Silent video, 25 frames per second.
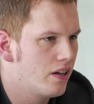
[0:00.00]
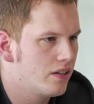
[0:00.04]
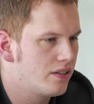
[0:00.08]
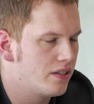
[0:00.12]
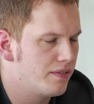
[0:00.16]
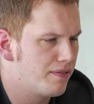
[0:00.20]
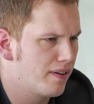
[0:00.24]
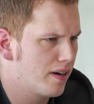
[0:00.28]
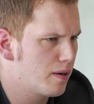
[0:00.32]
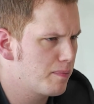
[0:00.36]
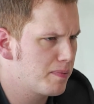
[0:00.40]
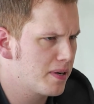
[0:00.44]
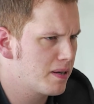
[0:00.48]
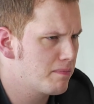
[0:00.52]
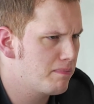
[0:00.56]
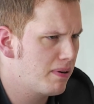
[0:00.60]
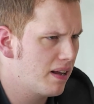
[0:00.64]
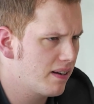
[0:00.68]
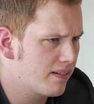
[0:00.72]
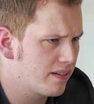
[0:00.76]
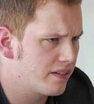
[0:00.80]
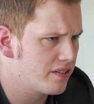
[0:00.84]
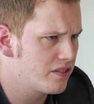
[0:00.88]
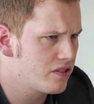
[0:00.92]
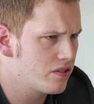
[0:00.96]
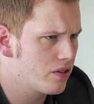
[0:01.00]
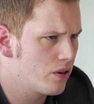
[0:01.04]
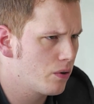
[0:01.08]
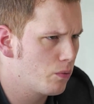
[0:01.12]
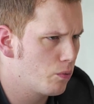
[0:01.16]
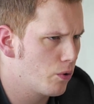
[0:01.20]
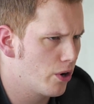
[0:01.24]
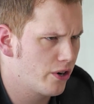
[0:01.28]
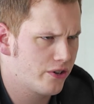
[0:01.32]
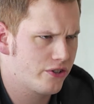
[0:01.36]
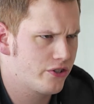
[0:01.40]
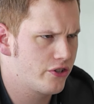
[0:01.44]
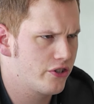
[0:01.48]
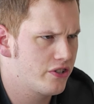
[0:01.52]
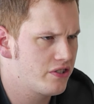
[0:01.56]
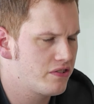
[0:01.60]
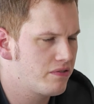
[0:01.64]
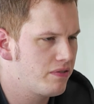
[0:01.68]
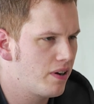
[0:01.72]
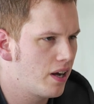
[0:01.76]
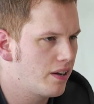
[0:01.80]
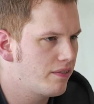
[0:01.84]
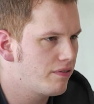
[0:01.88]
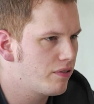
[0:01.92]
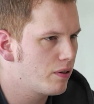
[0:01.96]
Developing plugins work just
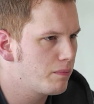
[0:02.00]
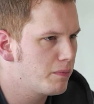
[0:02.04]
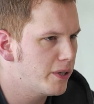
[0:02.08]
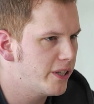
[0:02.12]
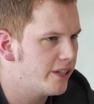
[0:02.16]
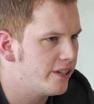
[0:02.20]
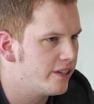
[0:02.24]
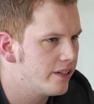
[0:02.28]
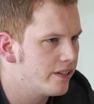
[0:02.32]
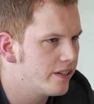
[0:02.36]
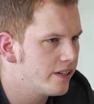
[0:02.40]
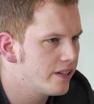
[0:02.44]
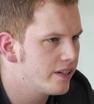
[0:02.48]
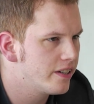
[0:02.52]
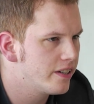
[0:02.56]
fine for me.